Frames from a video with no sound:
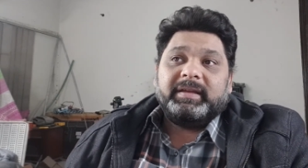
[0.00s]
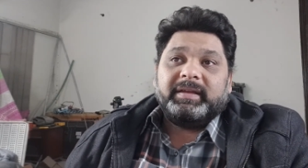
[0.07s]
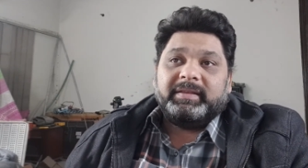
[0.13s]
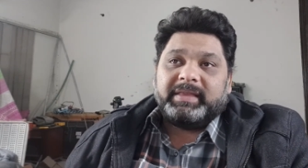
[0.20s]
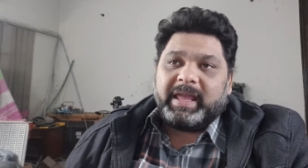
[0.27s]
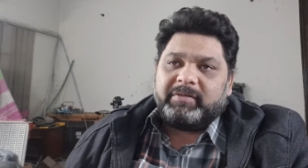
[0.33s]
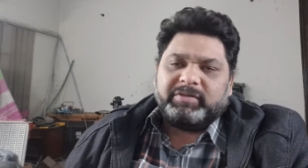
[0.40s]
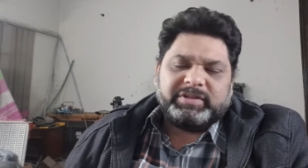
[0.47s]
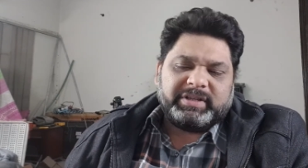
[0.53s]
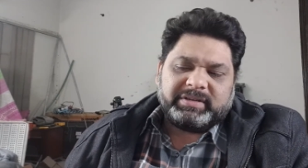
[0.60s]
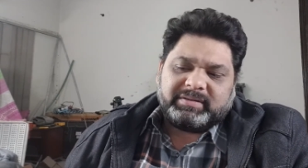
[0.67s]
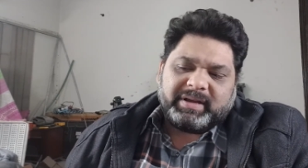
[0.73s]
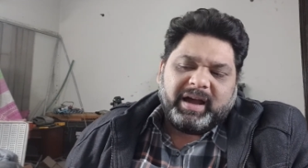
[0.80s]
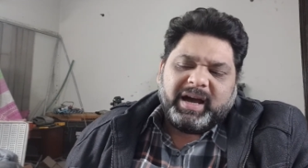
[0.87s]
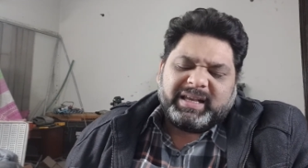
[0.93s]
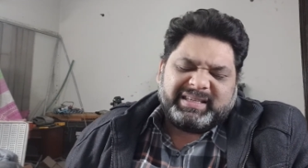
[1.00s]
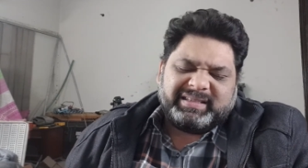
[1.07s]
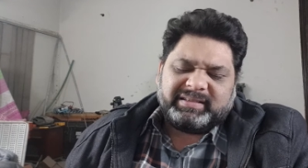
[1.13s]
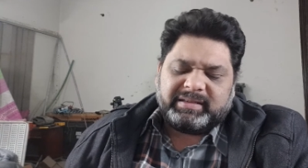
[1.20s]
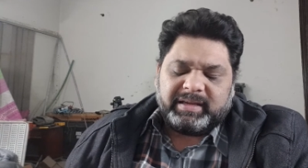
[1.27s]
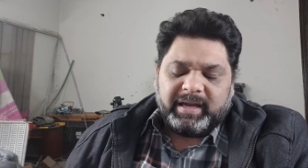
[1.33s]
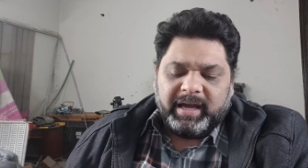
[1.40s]
they would just
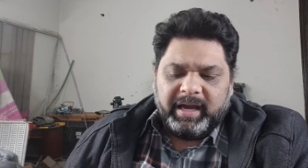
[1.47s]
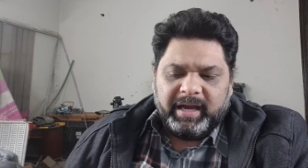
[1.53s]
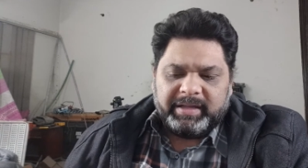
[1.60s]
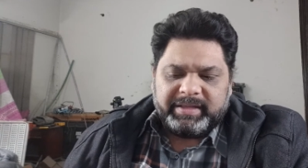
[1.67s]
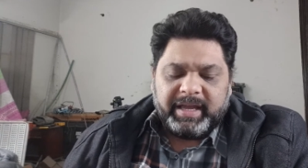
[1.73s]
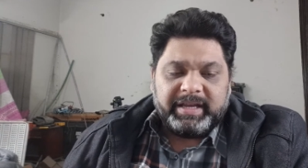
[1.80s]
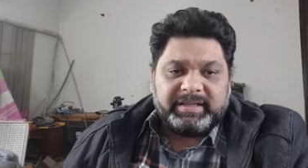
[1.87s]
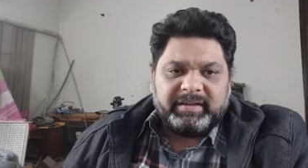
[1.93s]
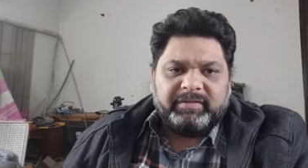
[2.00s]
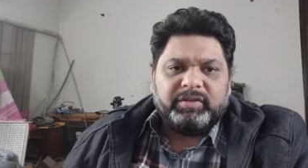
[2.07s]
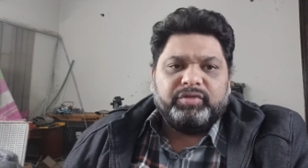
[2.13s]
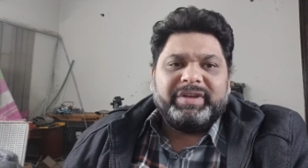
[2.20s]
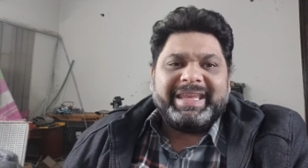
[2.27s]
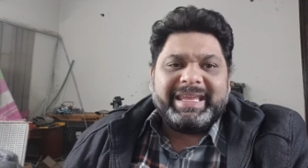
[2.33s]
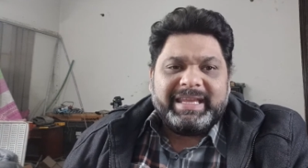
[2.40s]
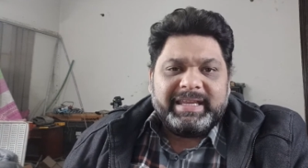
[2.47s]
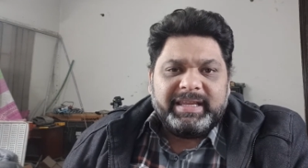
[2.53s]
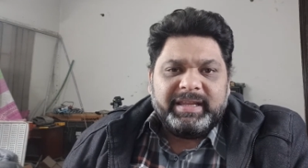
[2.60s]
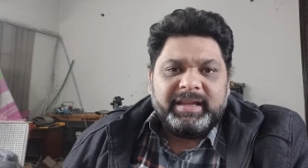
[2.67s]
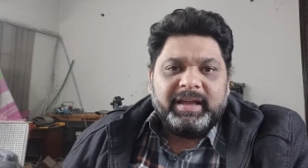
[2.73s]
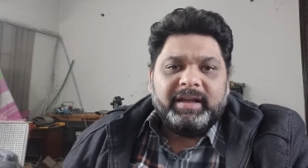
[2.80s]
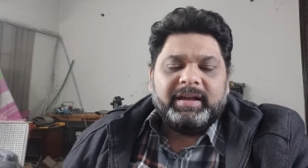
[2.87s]
ask the
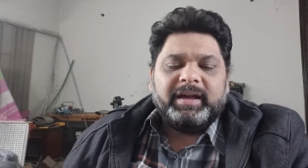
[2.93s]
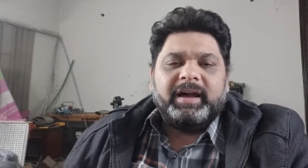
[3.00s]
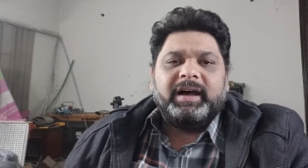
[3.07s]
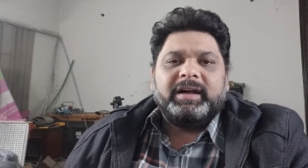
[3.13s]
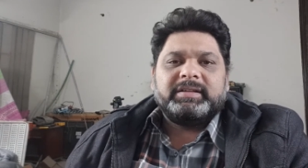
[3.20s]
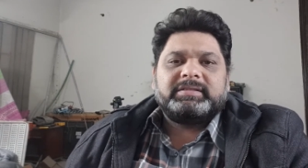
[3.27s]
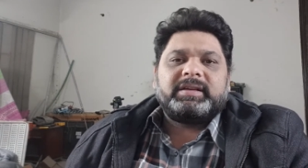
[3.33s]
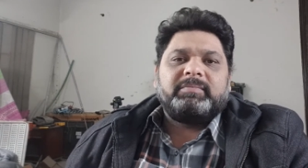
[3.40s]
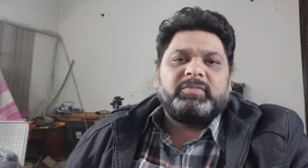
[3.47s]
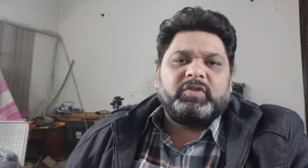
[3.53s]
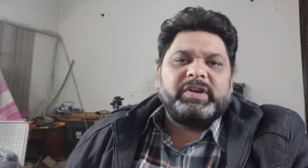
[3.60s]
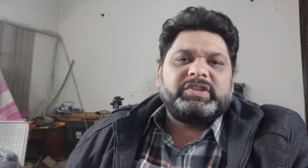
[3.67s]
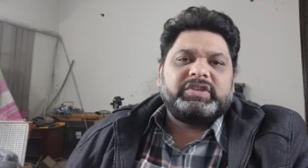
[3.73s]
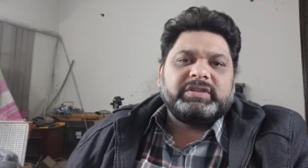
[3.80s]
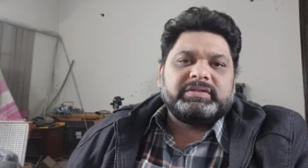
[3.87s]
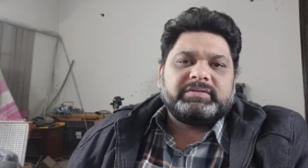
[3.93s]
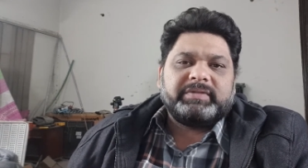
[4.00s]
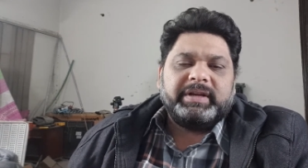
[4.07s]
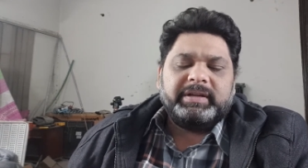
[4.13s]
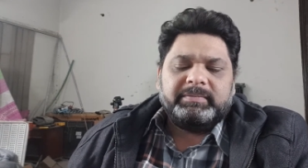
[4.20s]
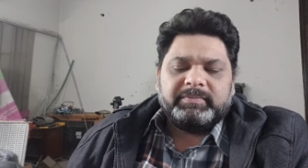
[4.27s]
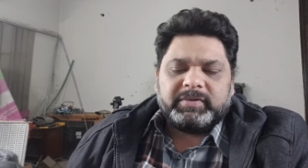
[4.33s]
interviewee some questions, right?